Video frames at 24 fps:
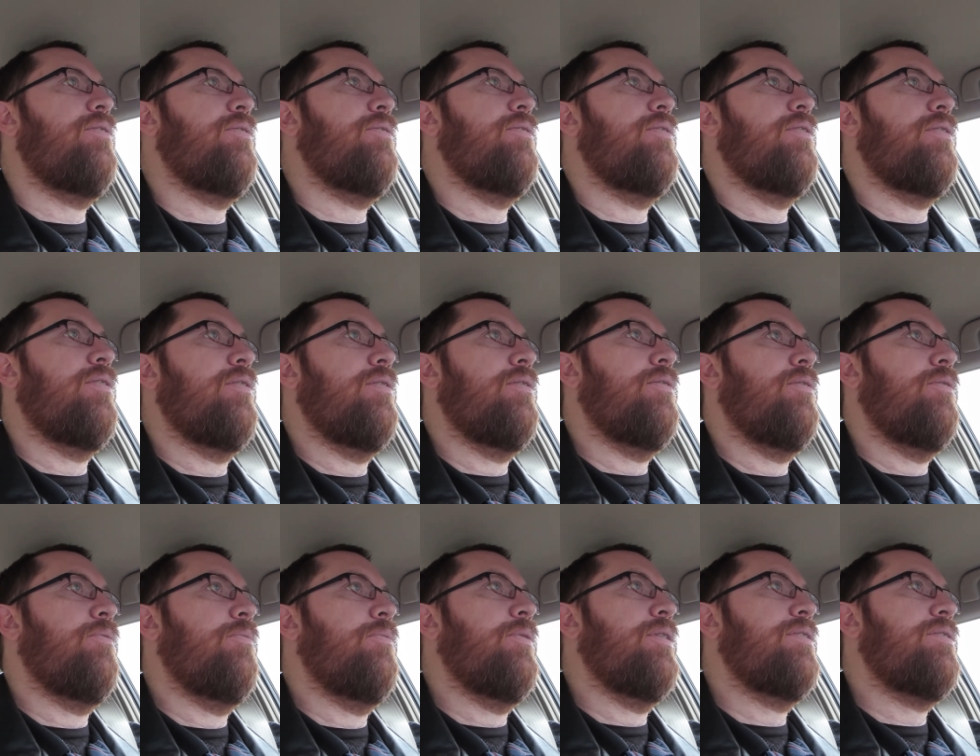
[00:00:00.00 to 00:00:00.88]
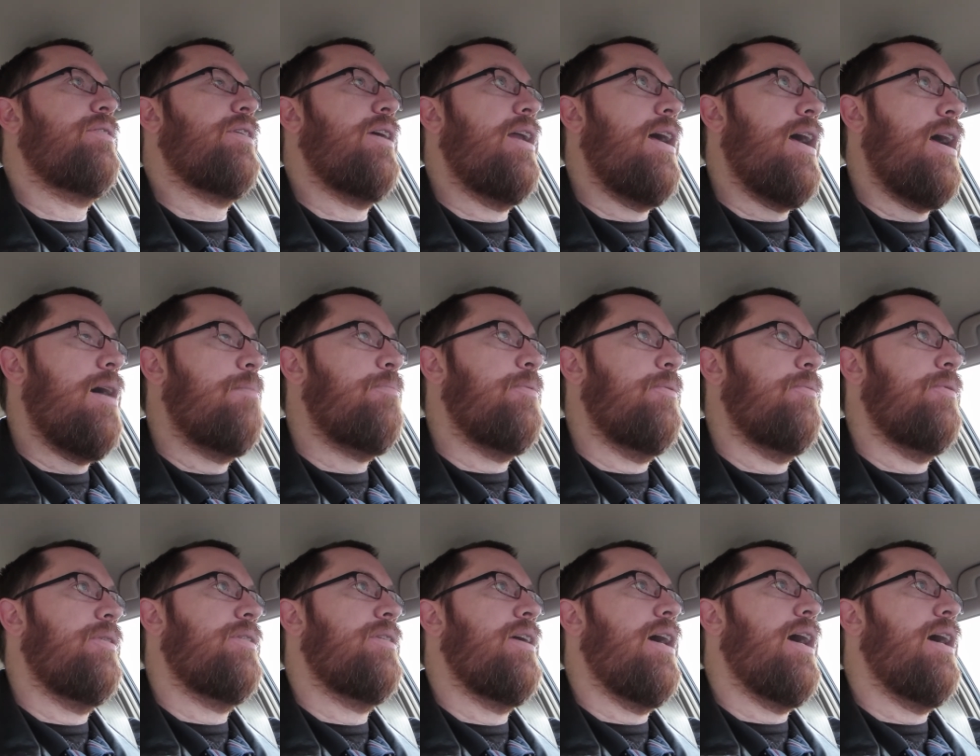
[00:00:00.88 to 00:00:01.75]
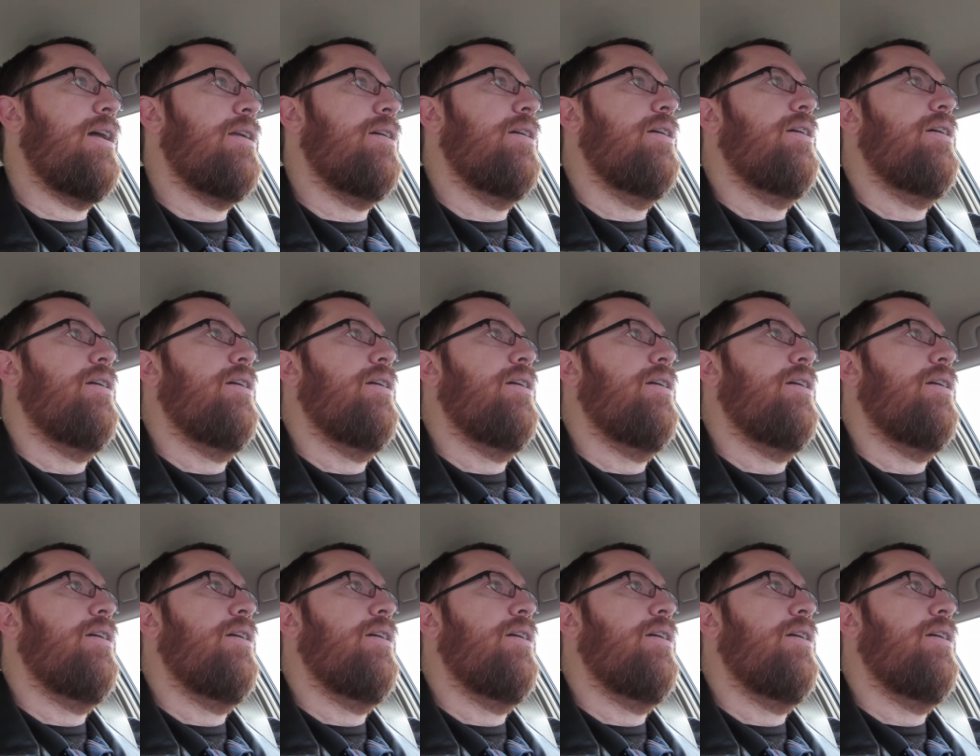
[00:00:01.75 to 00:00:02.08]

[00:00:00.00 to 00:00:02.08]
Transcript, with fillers: or what's going to happen with that.